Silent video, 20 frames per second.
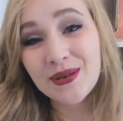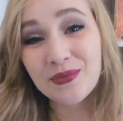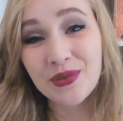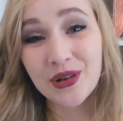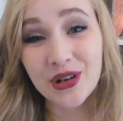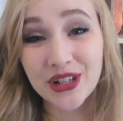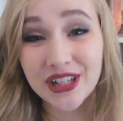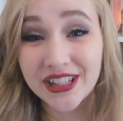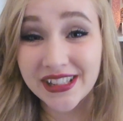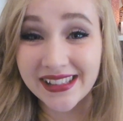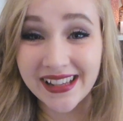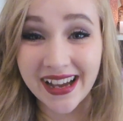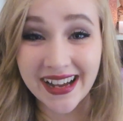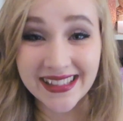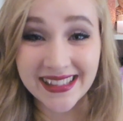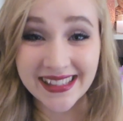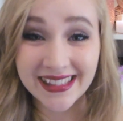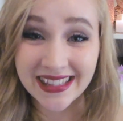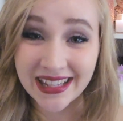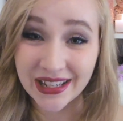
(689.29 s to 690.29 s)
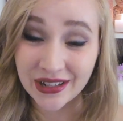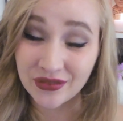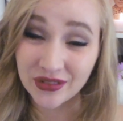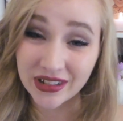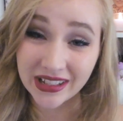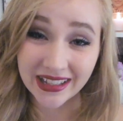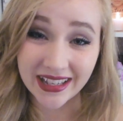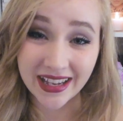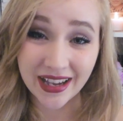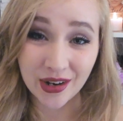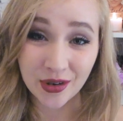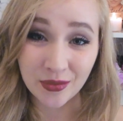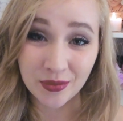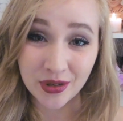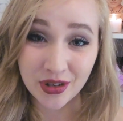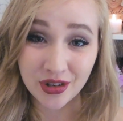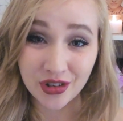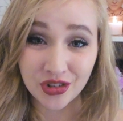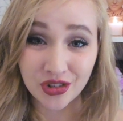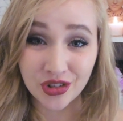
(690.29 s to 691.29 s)
Portion sizes can really
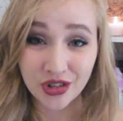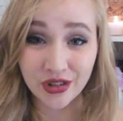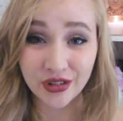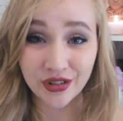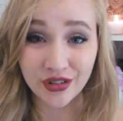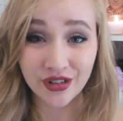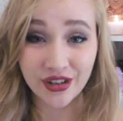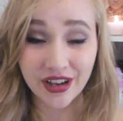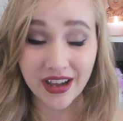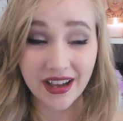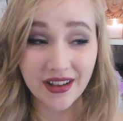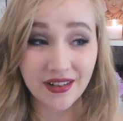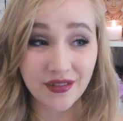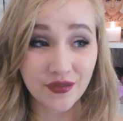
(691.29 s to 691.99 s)
help you to,